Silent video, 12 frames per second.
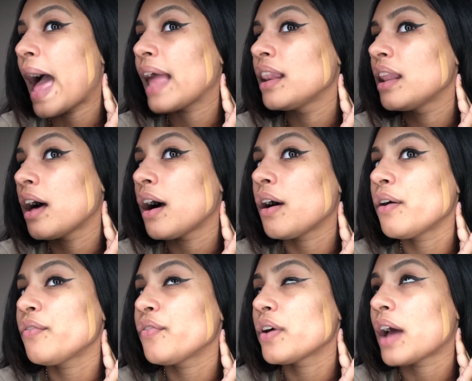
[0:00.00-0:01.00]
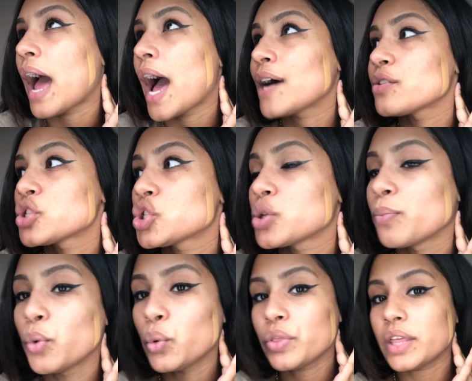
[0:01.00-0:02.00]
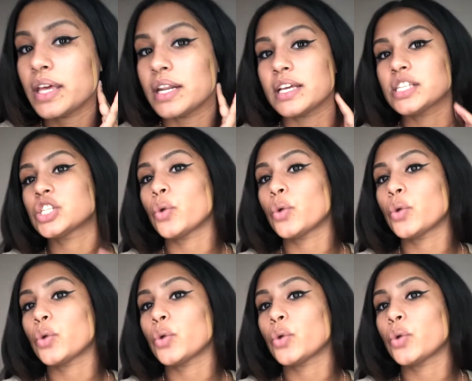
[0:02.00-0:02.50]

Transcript: I love how smooth it is.